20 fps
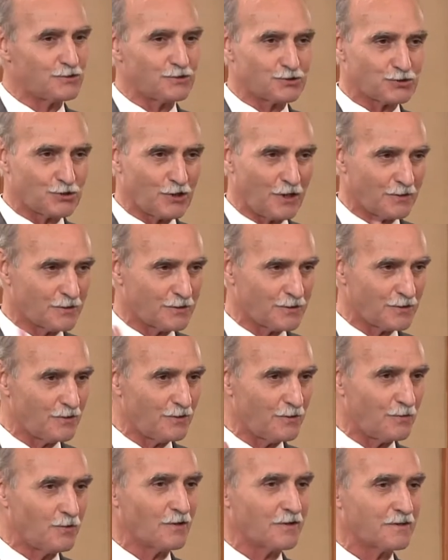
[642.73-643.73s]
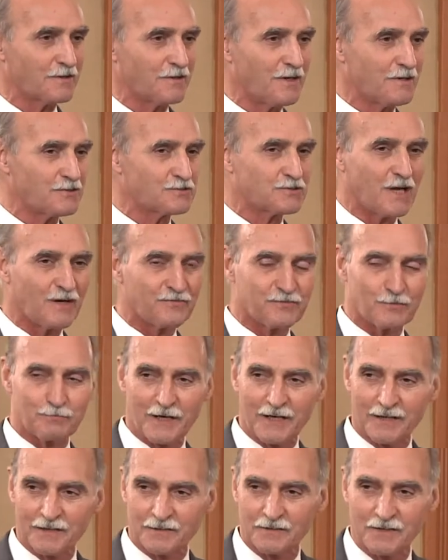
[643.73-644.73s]
chunk organized
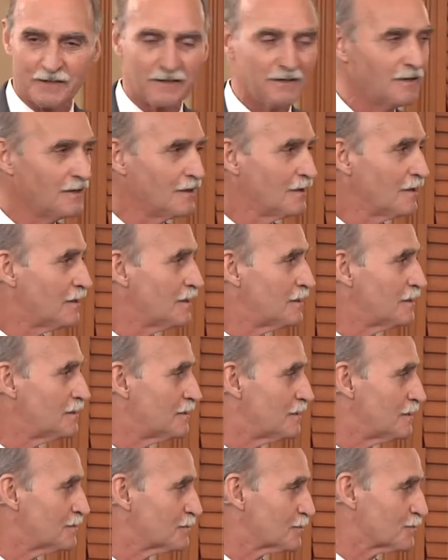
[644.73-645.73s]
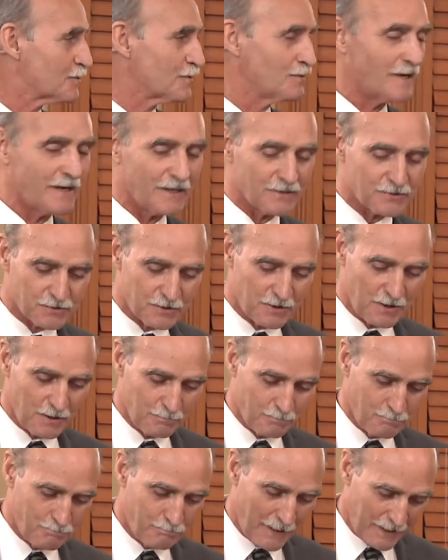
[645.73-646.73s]
alphabetically under the last
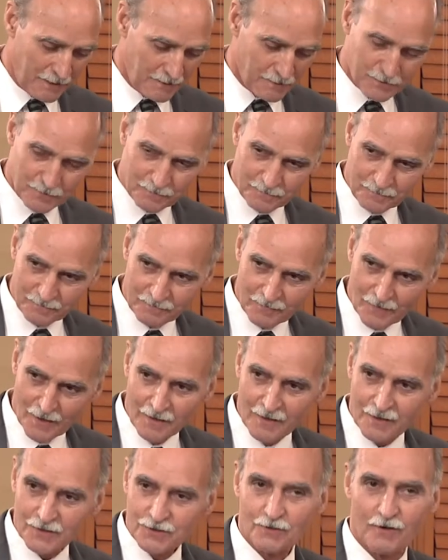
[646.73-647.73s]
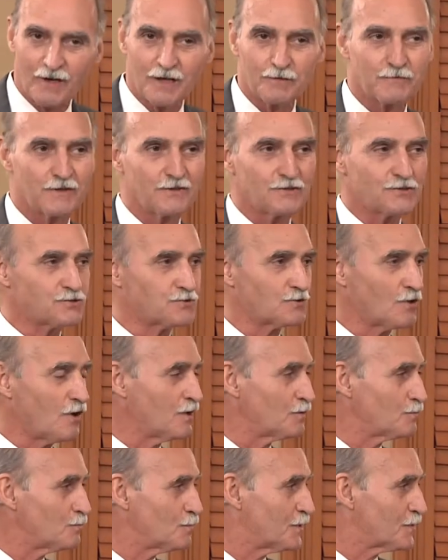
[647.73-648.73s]
name Bate. So I'm going to
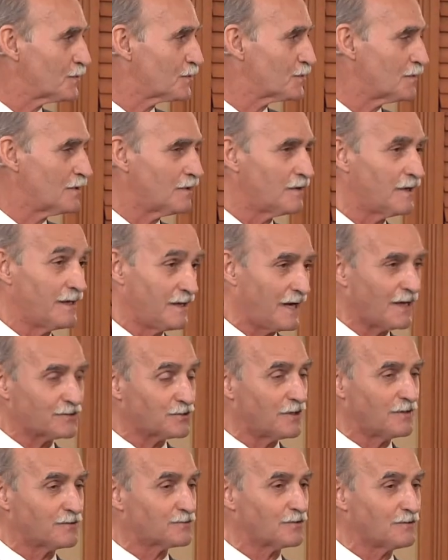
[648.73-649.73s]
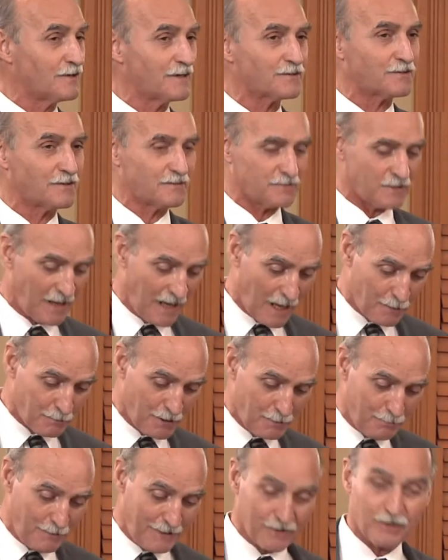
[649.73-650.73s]
start with, uh, and actually it turned out that they
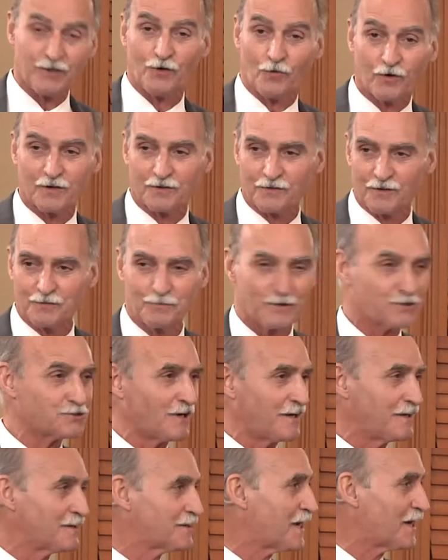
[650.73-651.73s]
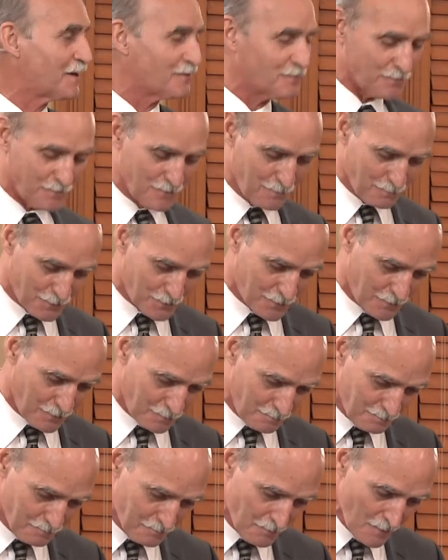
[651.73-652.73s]
happened to be in the order in which I encountered them. So,